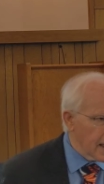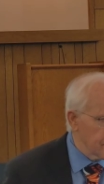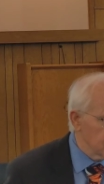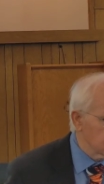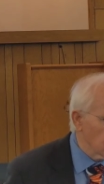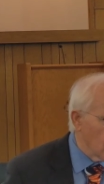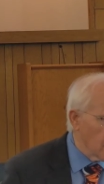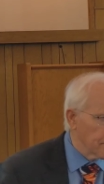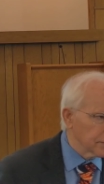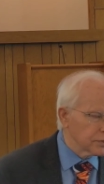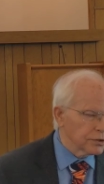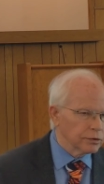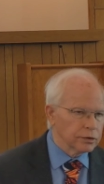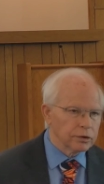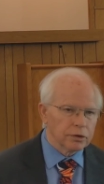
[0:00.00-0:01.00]
he had this
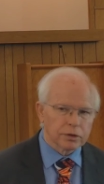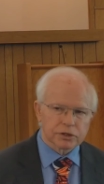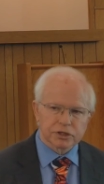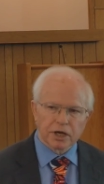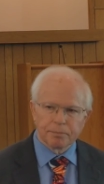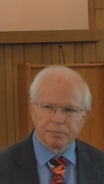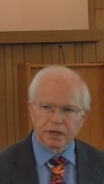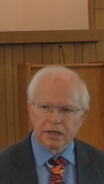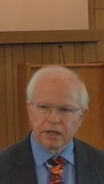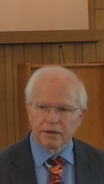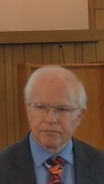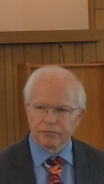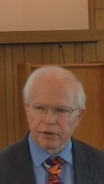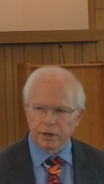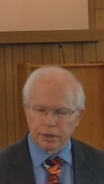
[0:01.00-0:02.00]
opportunity to accept a
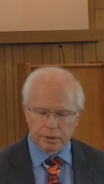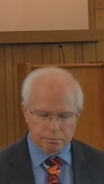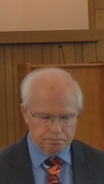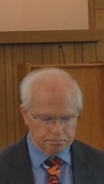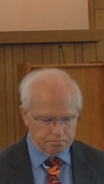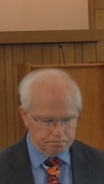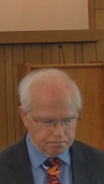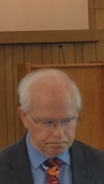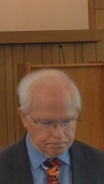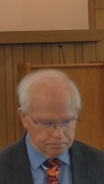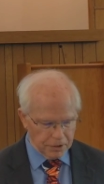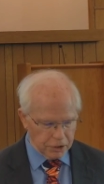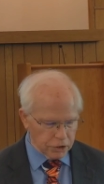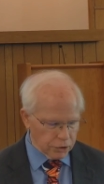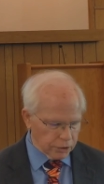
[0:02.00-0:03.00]
gift there
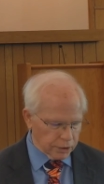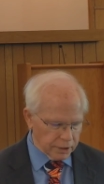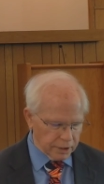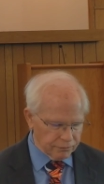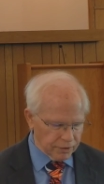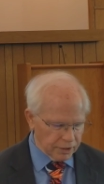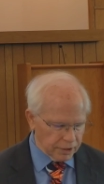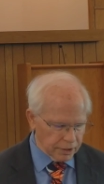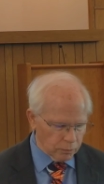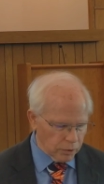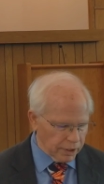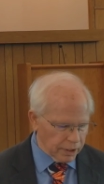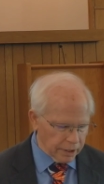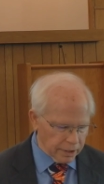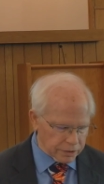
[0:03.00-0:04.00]
that he couldn't give to
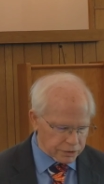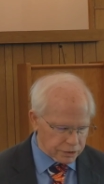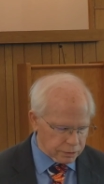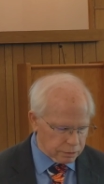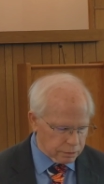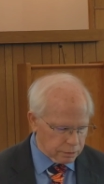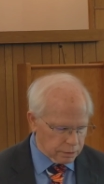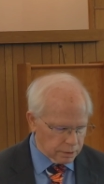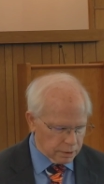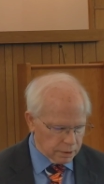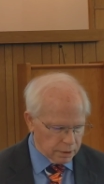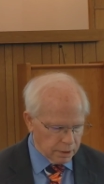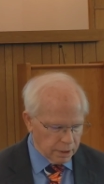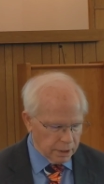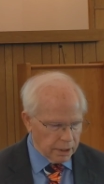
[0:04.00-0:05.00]
anyone else.
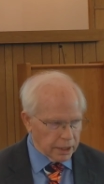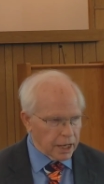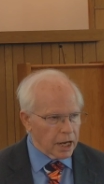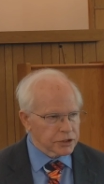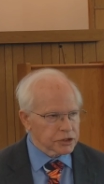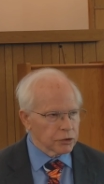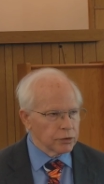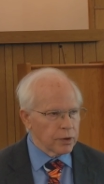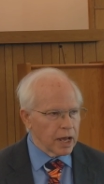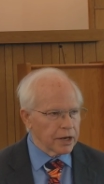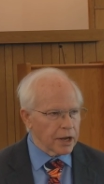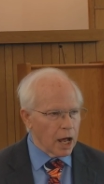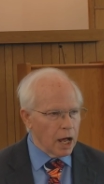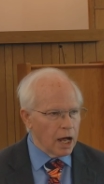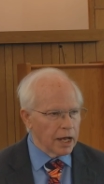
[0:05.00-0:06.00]
He also knew how
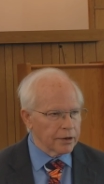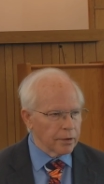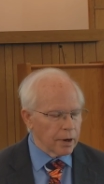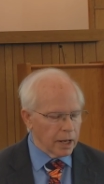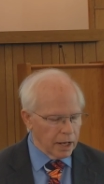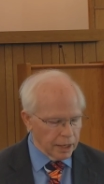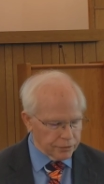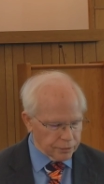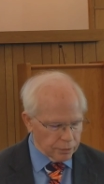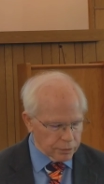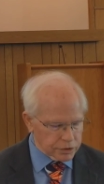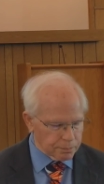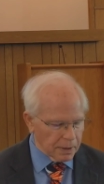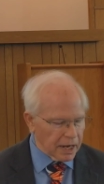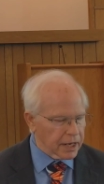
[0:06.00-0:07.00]
to honor
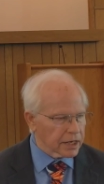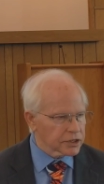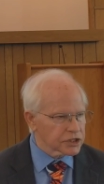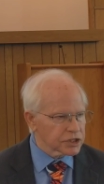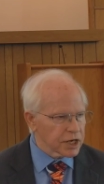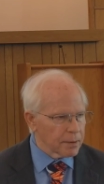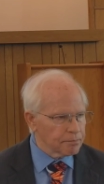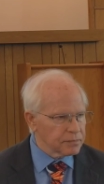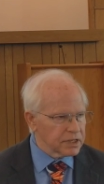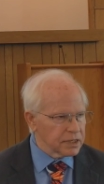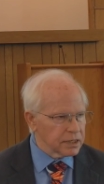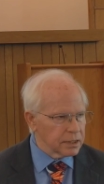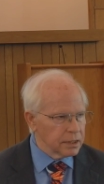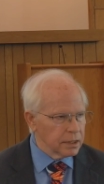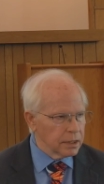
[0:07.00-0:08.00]
others by
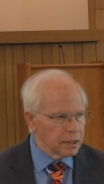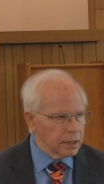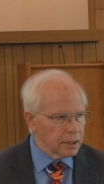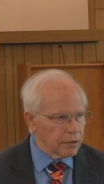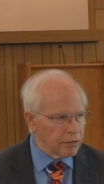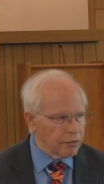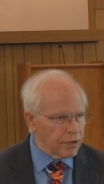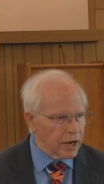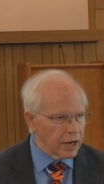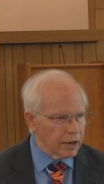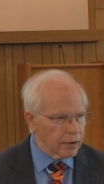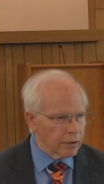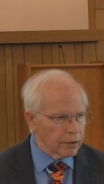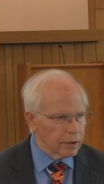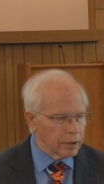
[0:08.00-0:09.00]
accepting
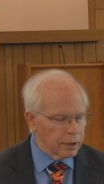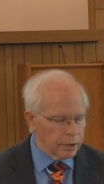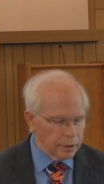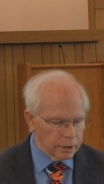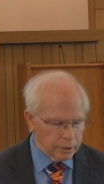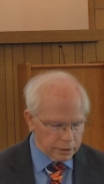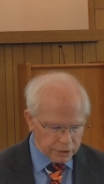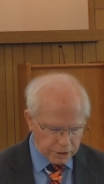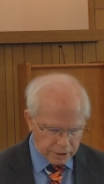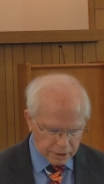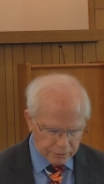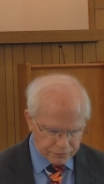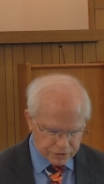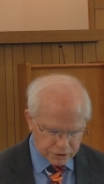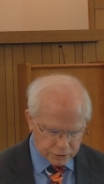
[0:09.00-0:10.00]
their
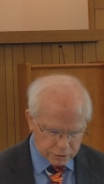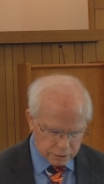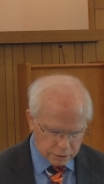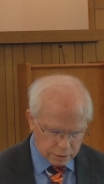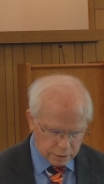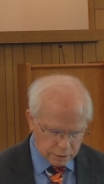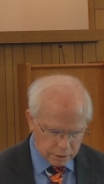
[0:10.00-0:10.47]
gifts.